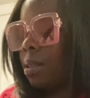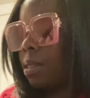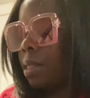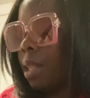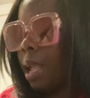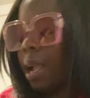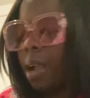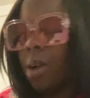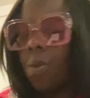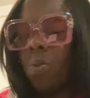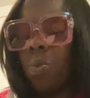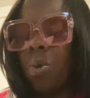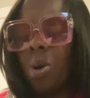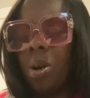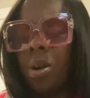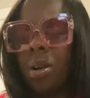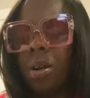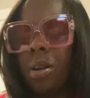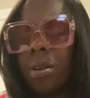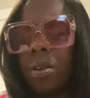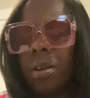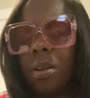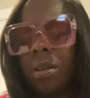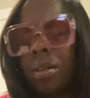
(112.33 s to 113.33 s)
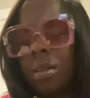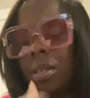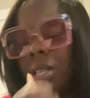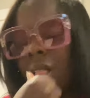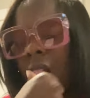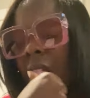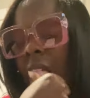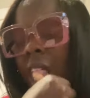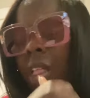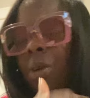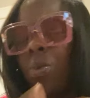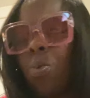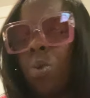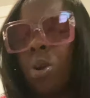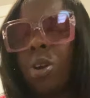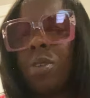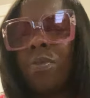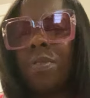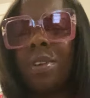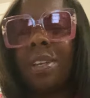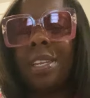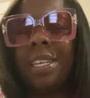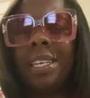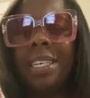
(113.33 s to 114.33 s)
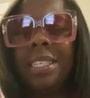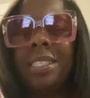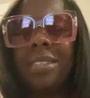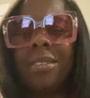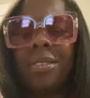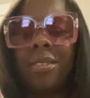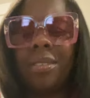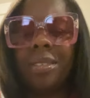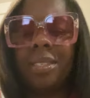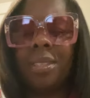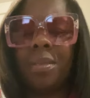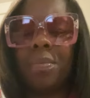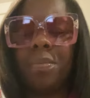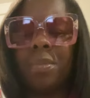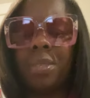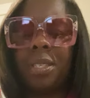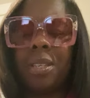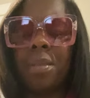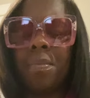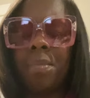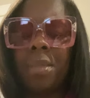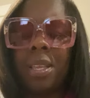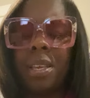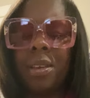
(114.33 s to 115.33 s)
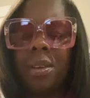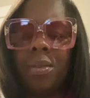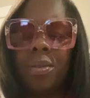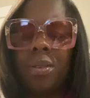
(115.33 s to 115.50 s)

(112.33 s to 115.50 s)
like a work work release or some, something.